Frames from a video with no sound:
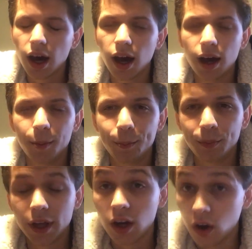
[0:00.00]

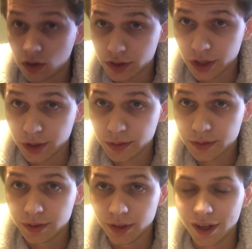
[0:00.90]
And also
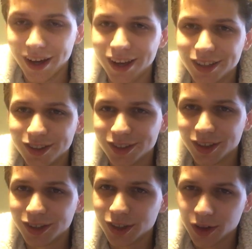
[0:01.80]

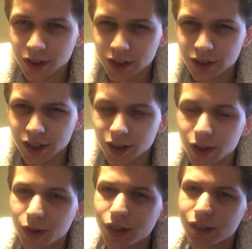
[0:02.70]
Zarathustra,
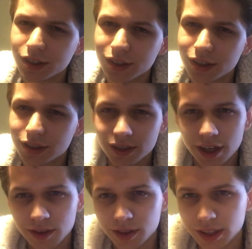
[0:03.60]
though this is
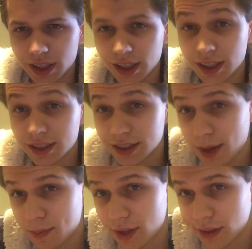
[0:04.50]
not really an
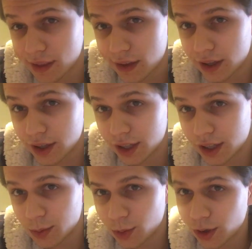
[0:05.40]
accepted theory
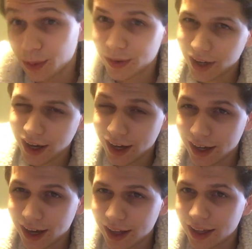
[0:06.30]
anymore, but
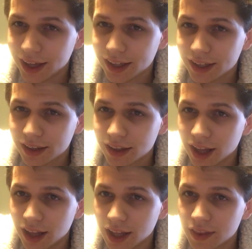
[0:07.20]
I like
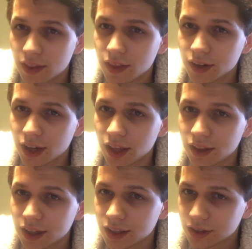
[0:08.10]
the theory. I
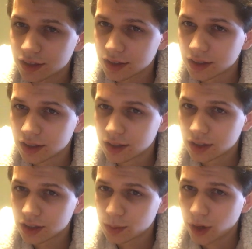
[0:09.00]
think it's
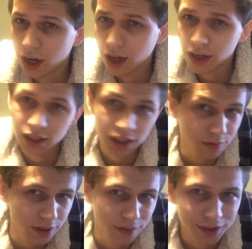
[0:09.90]
spot on, and
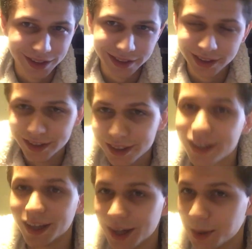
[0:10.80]
even if it isn't,
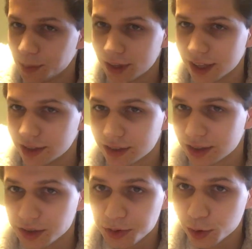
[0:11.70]
it plays
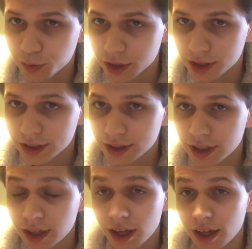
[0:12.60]
the usefulness
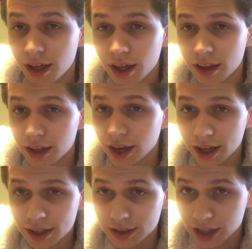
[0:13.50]
that
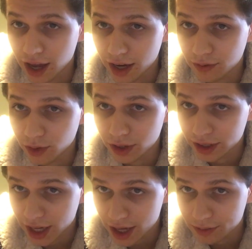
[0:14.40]
I desire for it
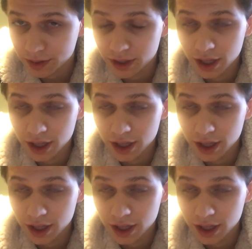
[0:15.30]
to have.